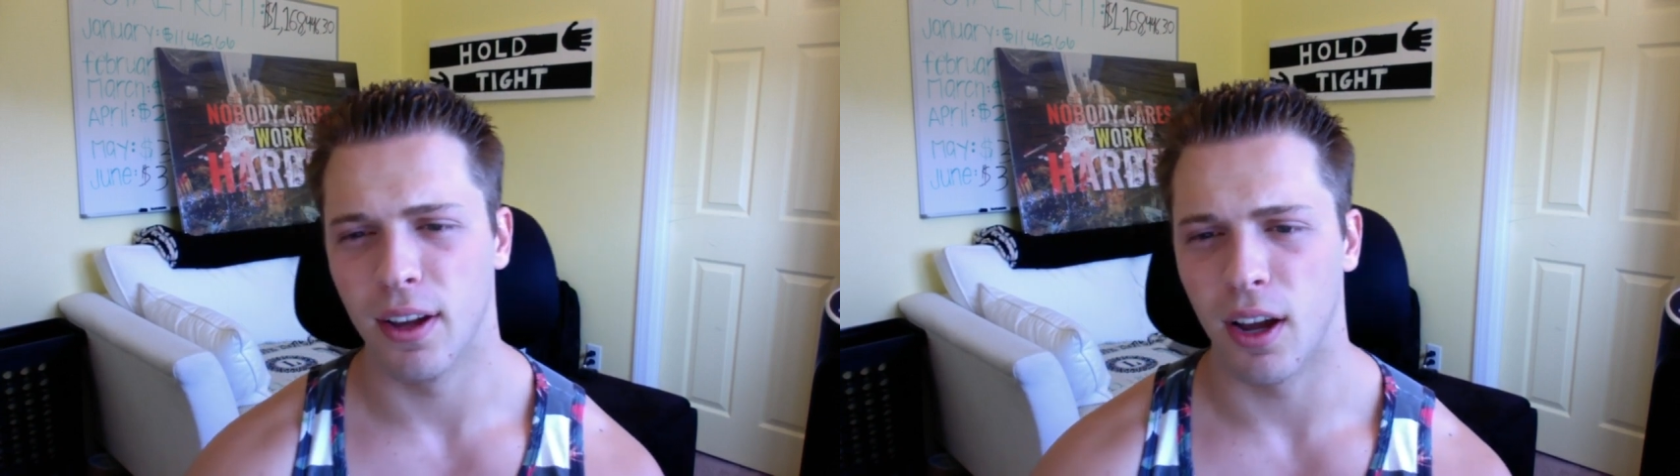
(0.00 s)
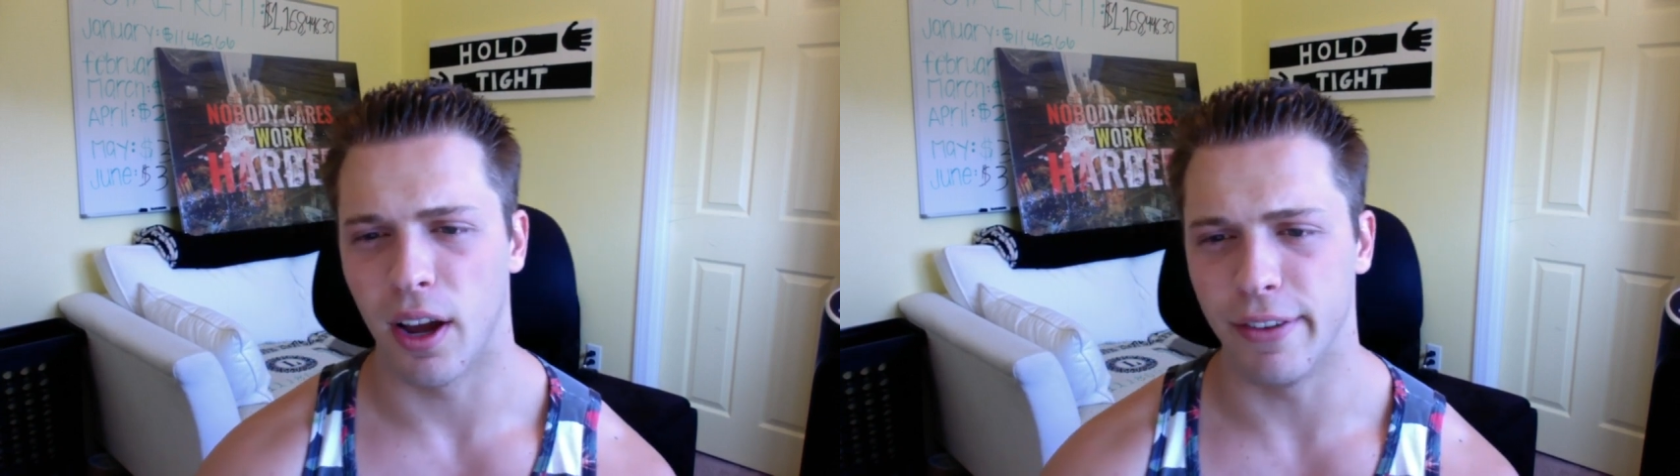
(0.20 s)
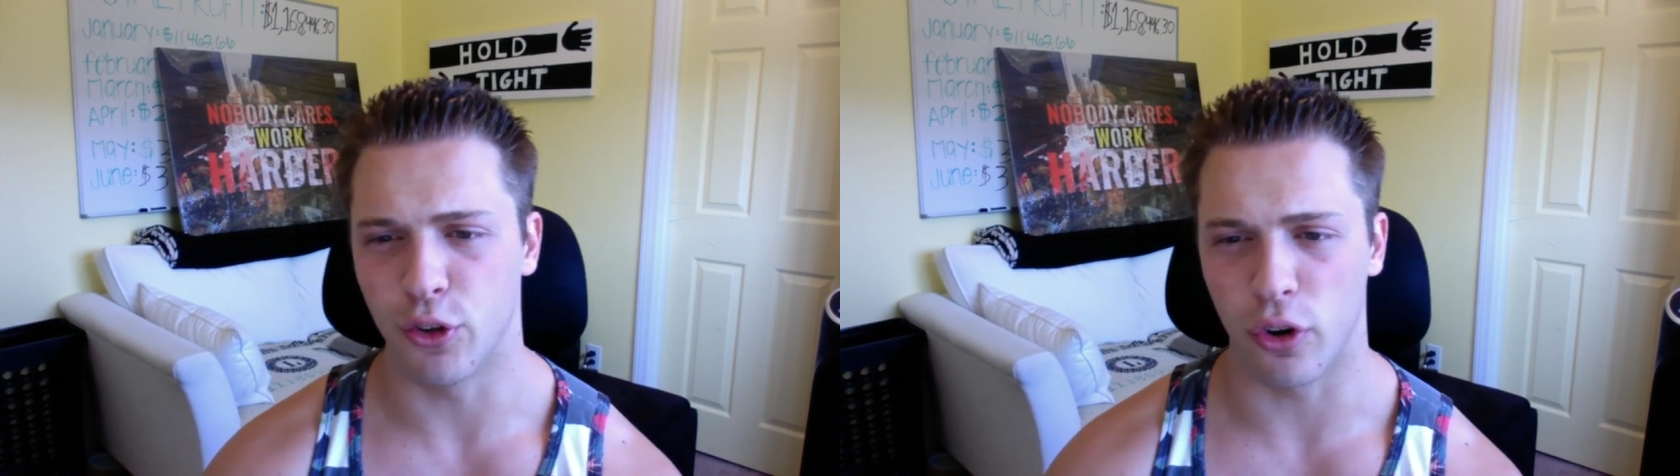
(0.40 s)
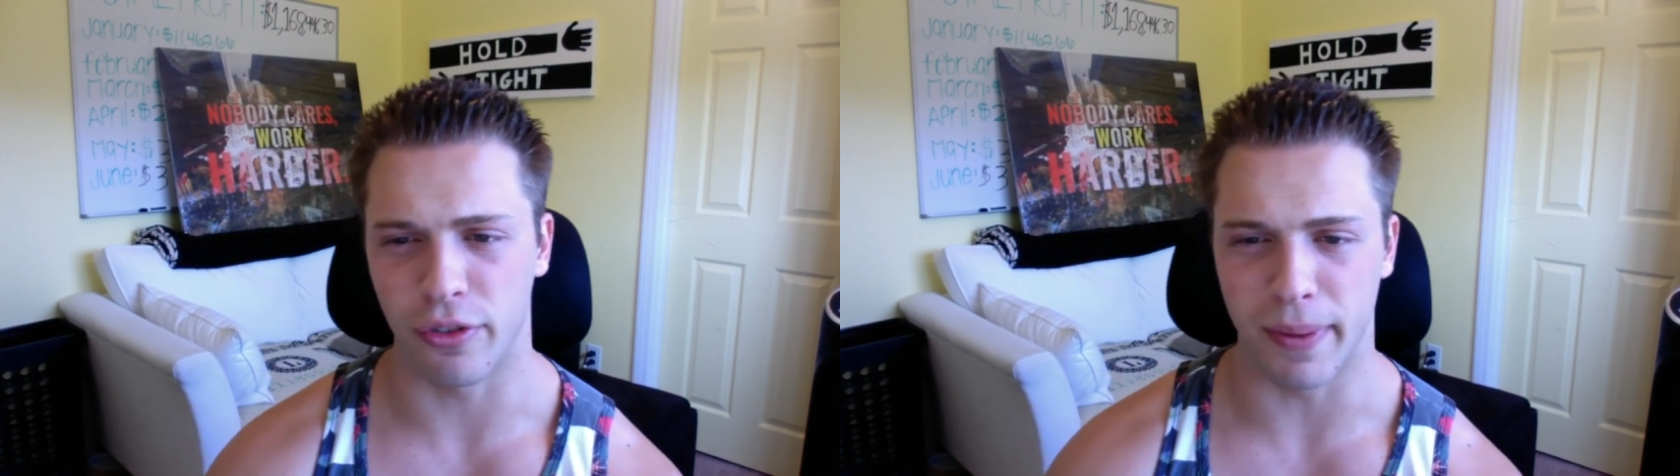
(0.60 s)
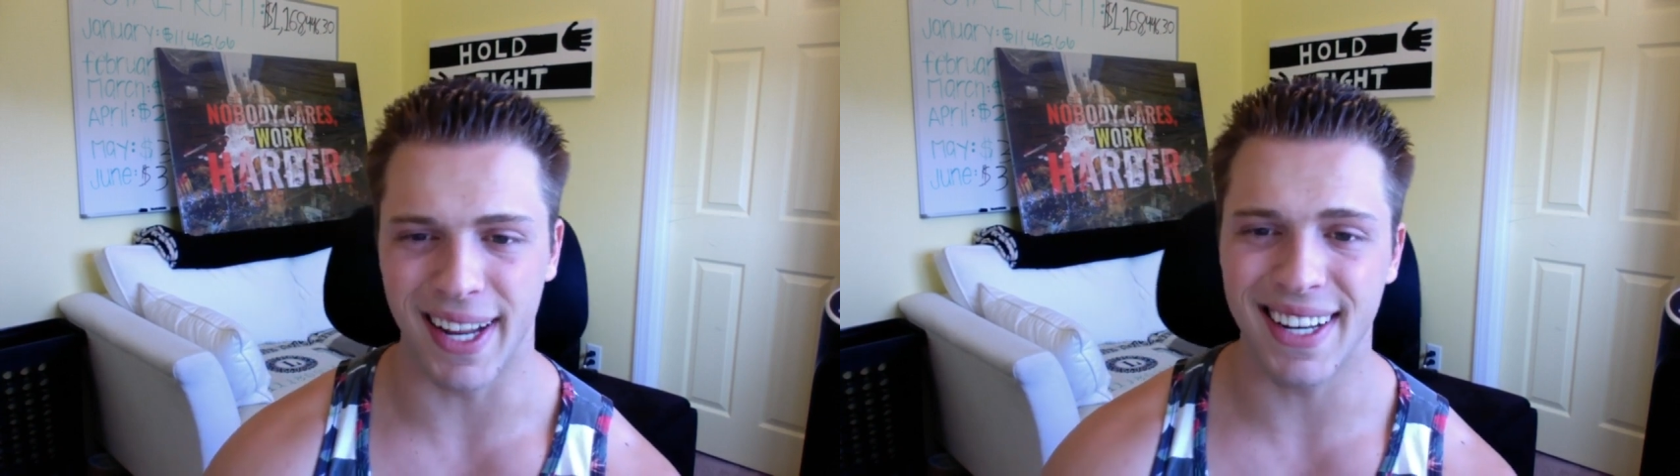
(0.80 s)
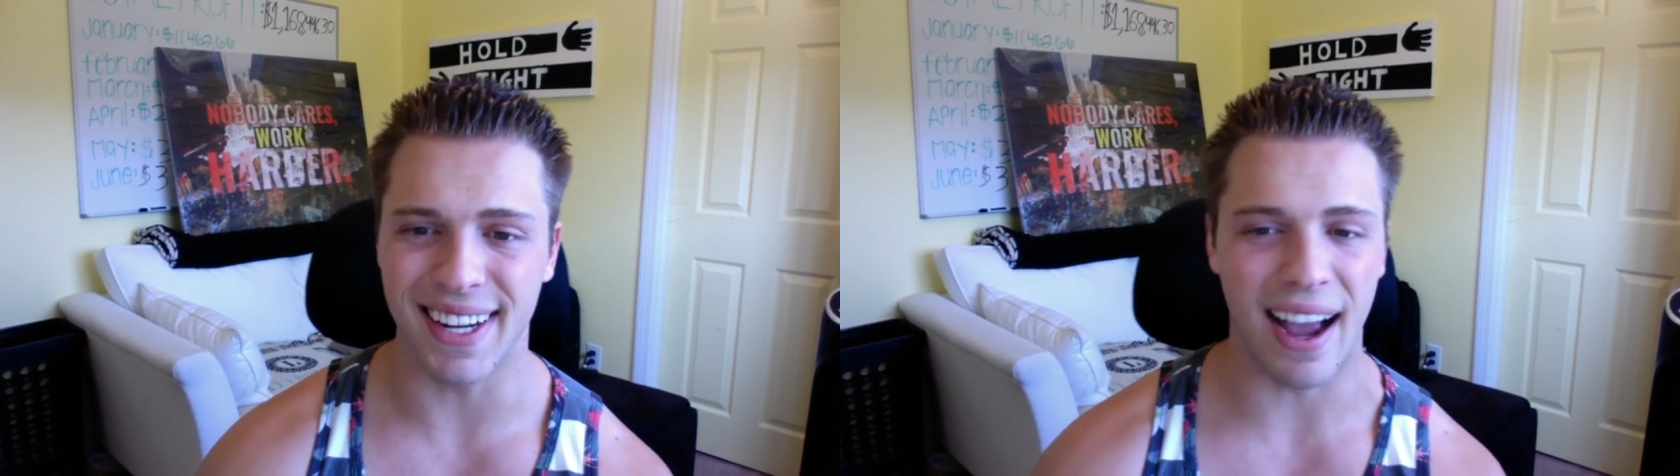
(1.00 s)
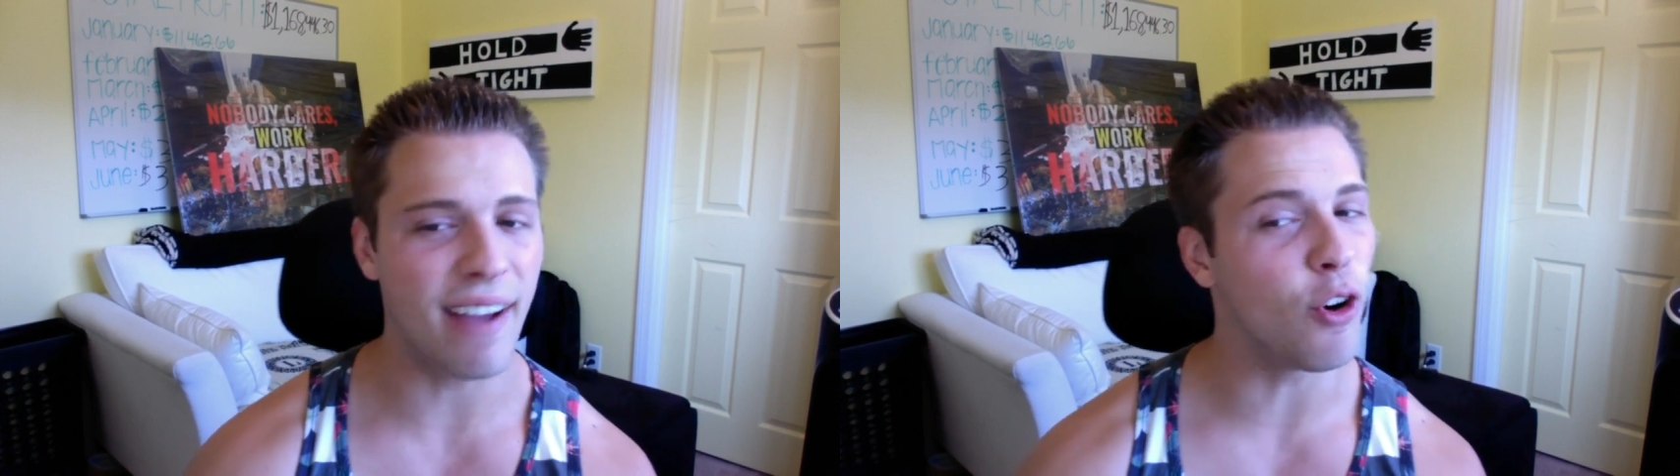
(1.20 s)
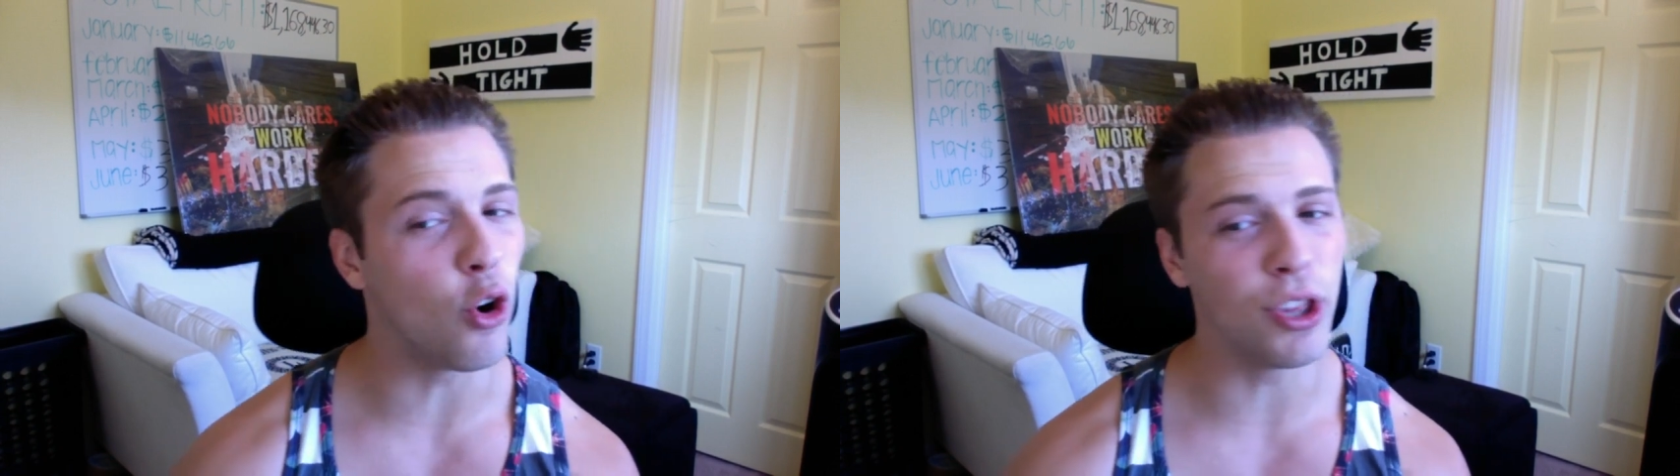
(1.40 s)
Have you sourced from India?
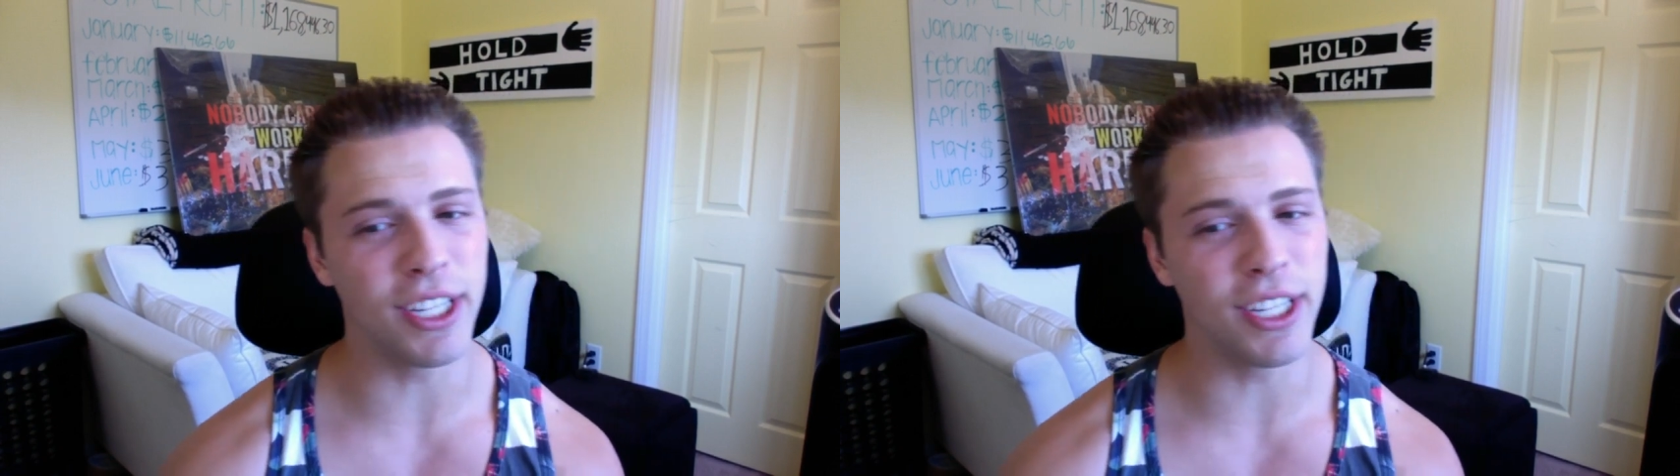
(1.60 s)
I've only